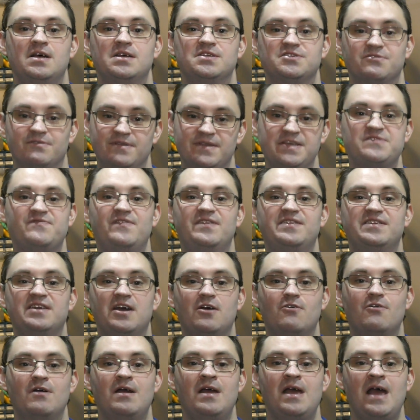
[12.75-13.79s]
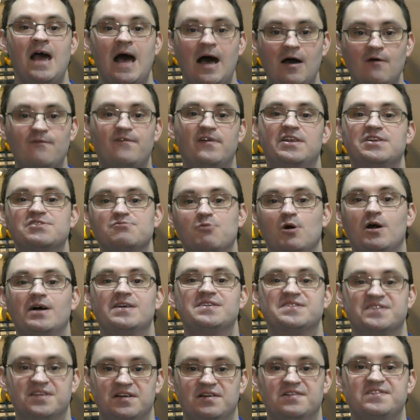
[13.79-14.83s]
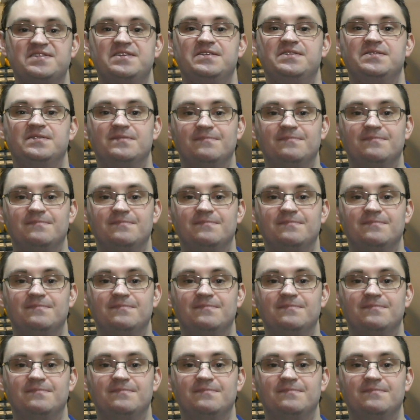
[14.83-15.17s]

So in this video, I'll finish what I started.